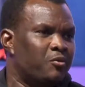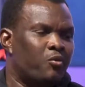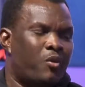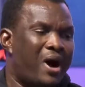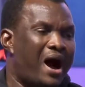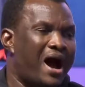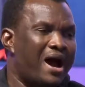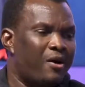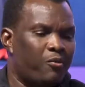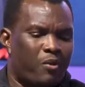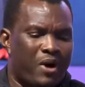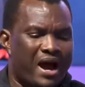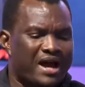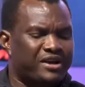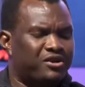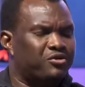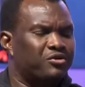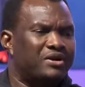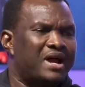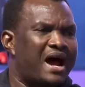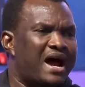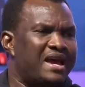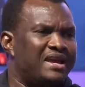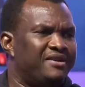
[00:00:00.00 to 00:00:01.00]
Why
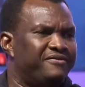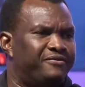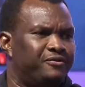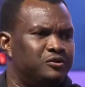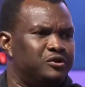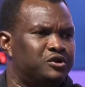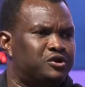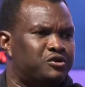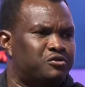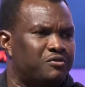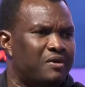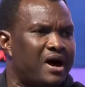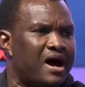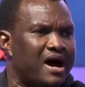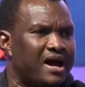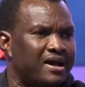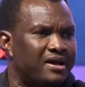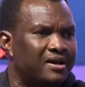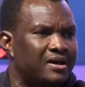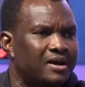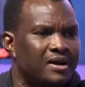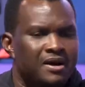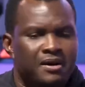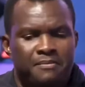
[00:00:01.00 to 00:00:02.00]
should I even
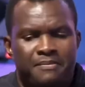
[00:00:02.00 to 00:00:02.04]
try?